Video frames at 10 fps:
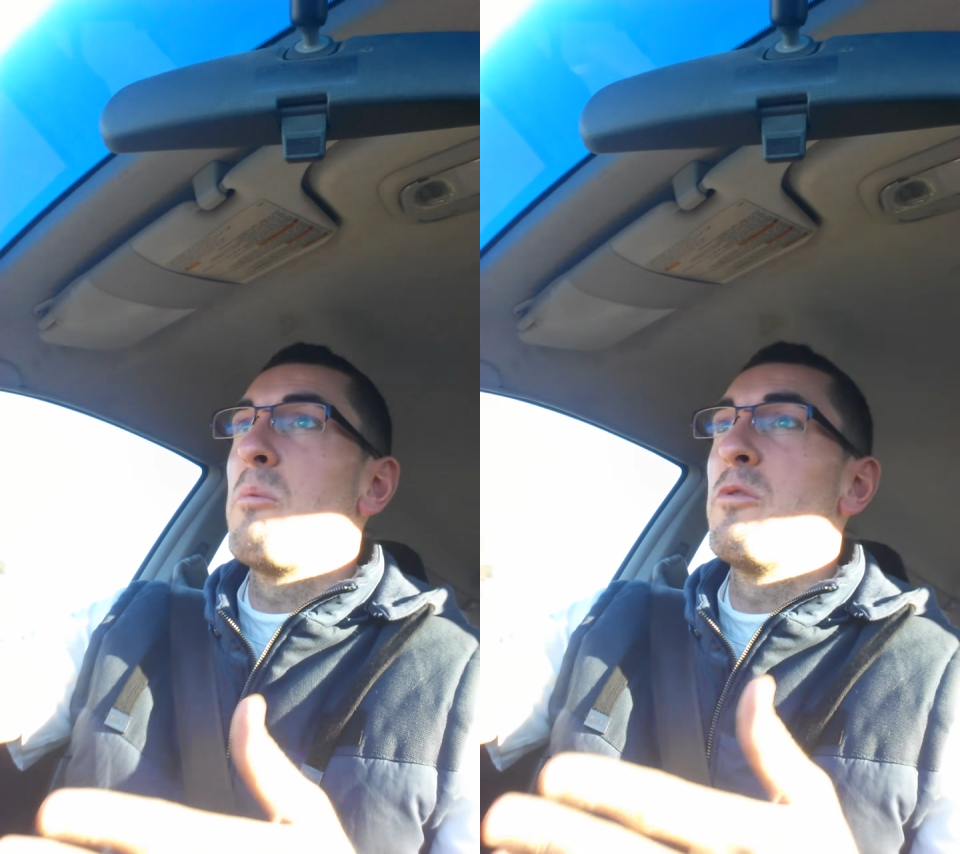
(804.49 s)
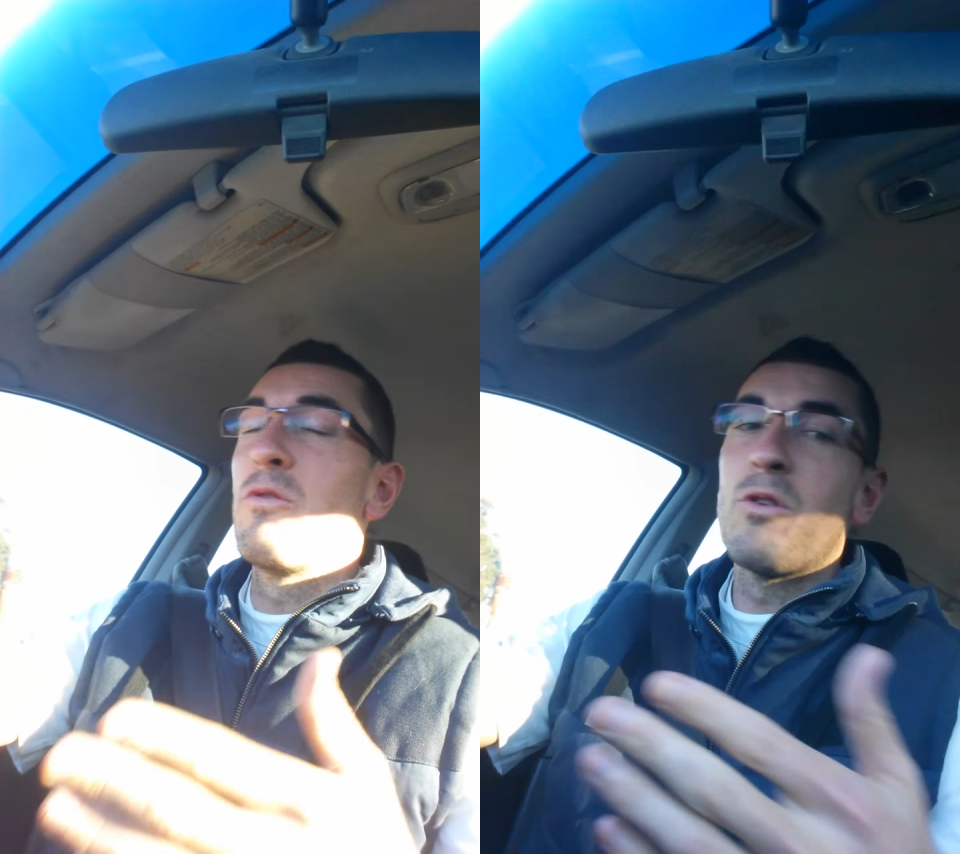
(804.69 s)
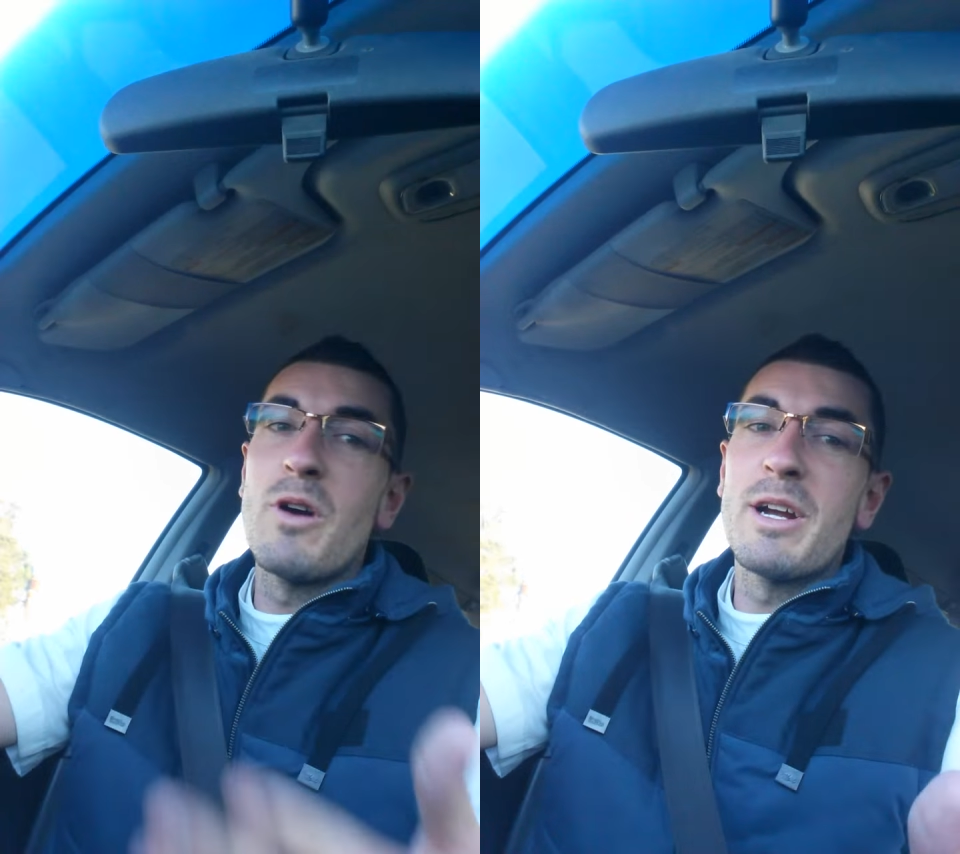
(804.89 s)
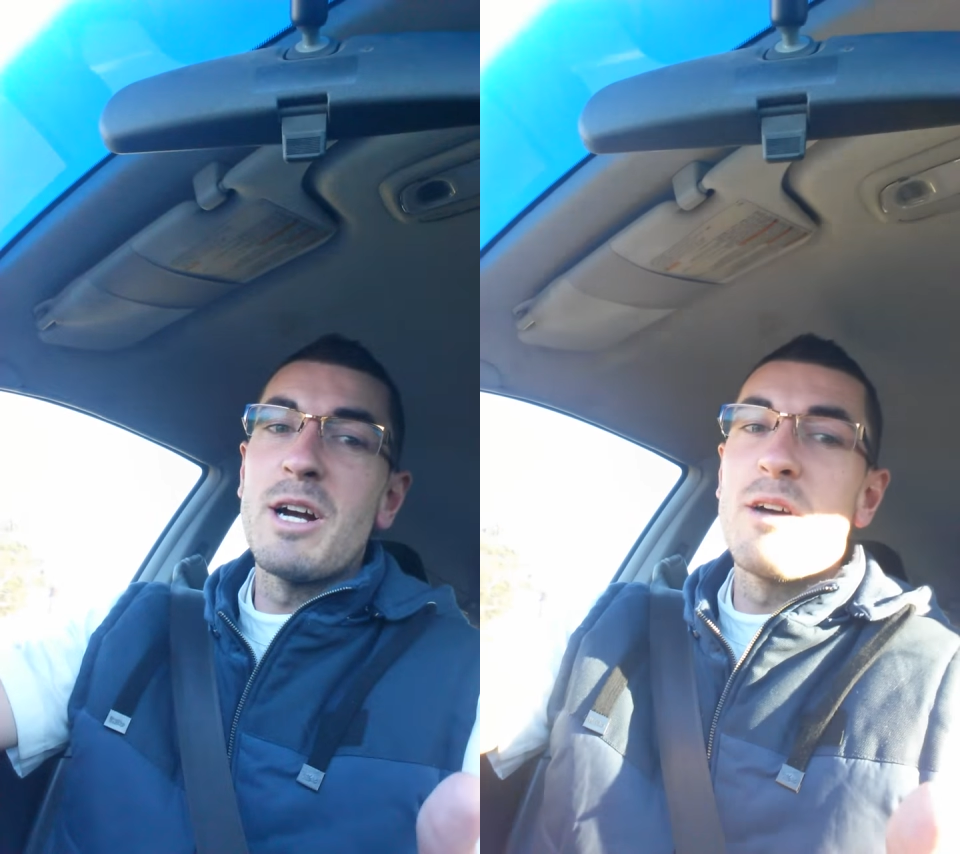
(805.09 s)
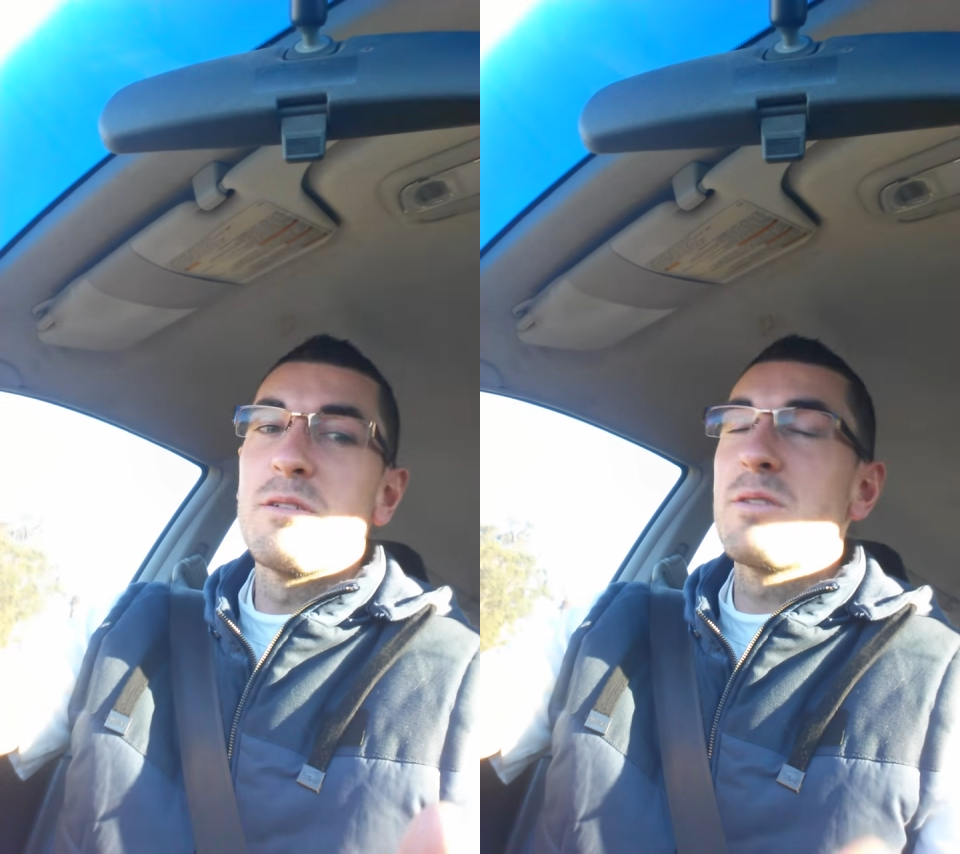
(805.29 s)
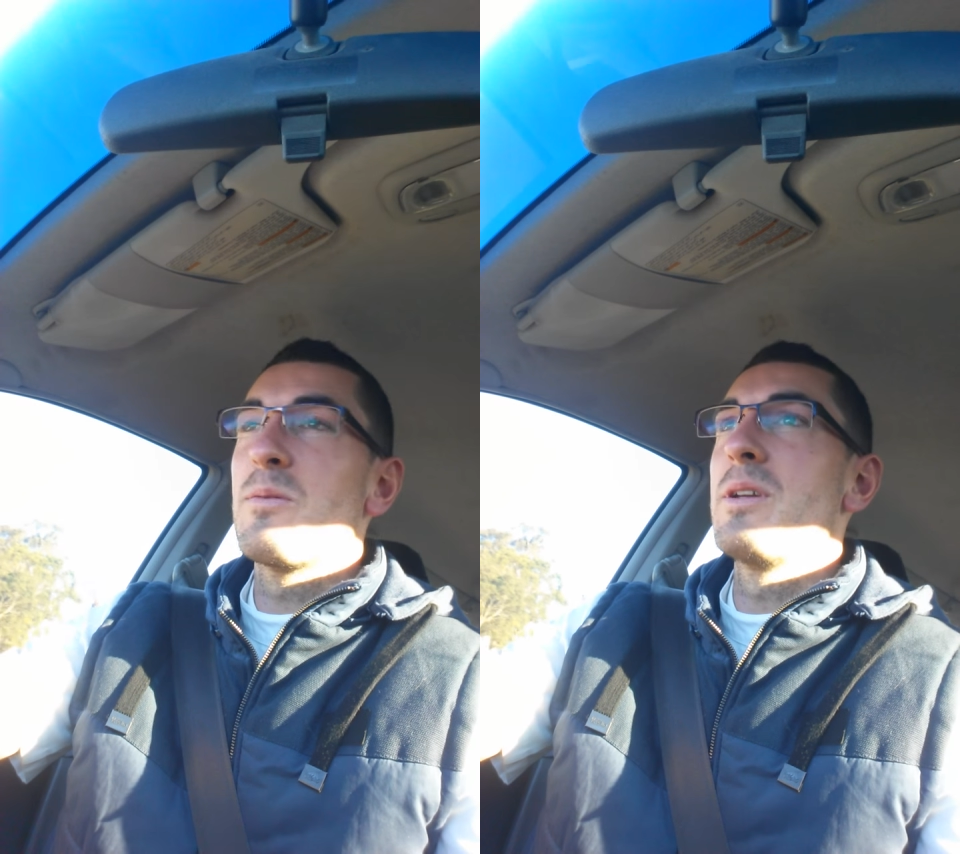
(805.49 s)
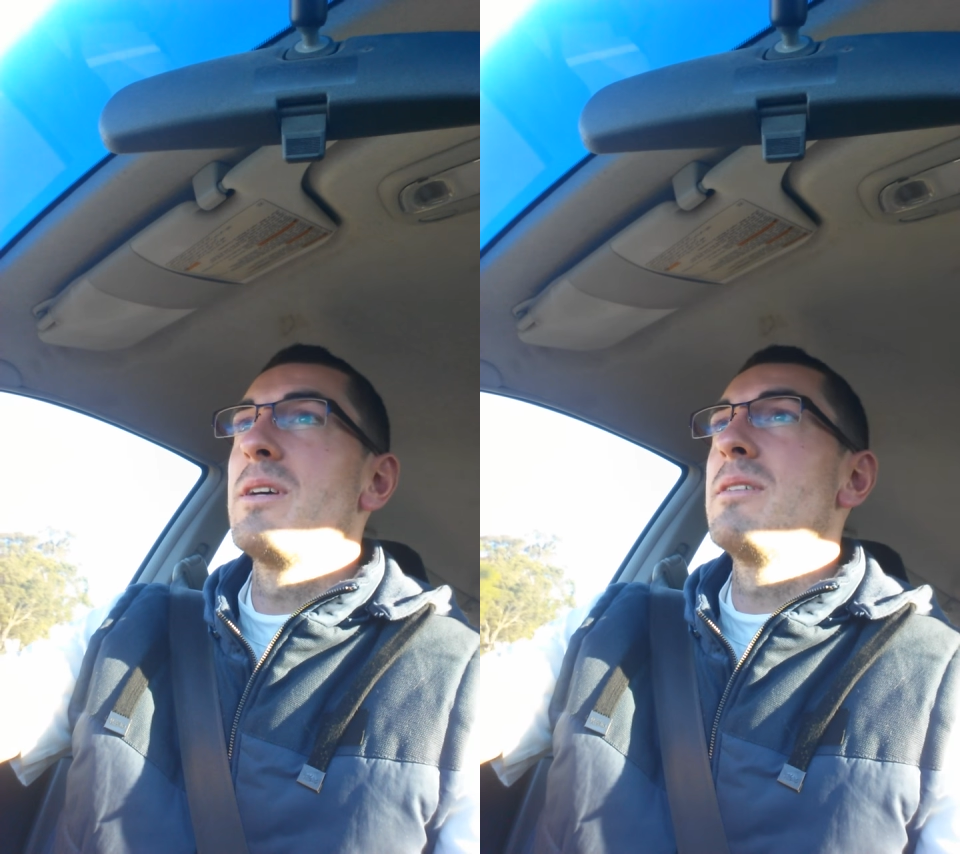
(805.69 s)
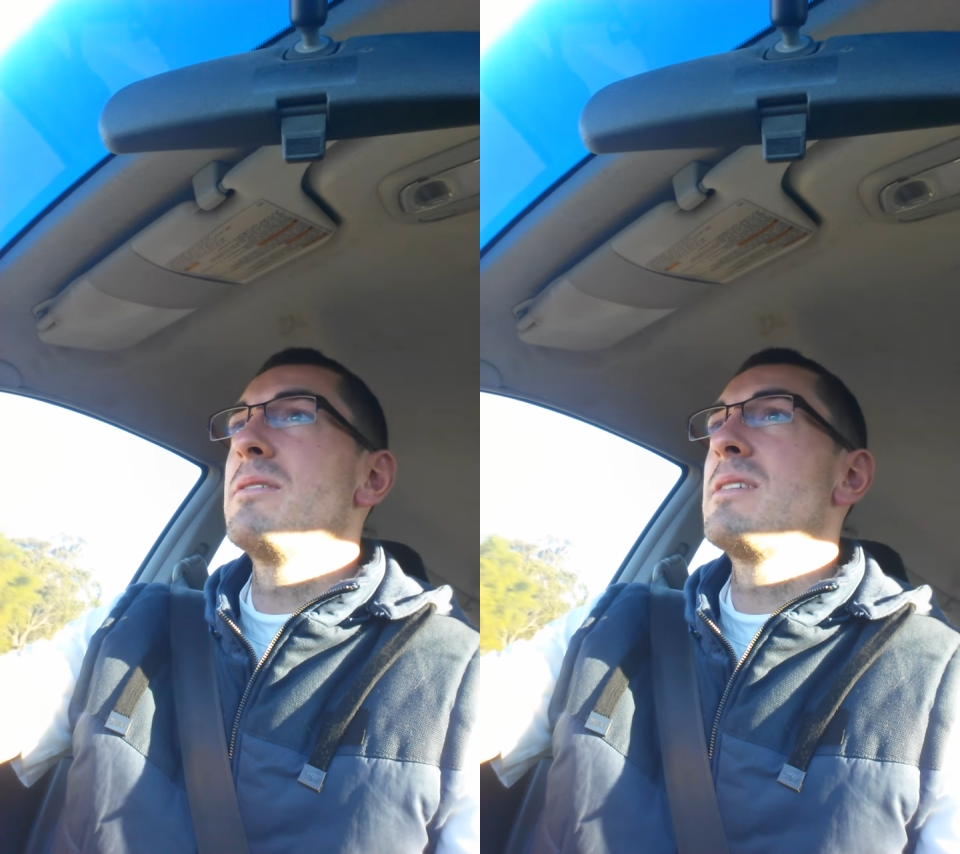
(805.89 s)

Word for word: before I go, I just want to